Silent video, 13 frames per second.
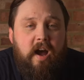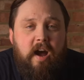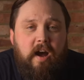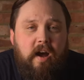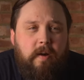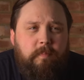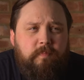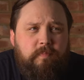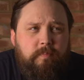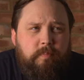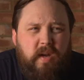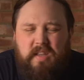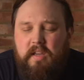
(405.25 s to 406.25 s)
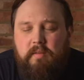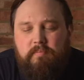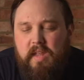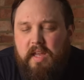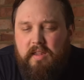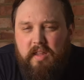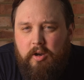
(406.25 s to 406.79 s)
But yeah,
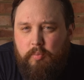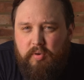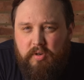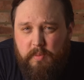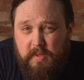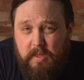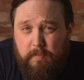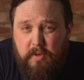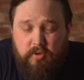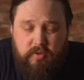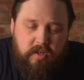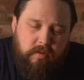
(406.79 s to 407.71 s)
that would probably be the most.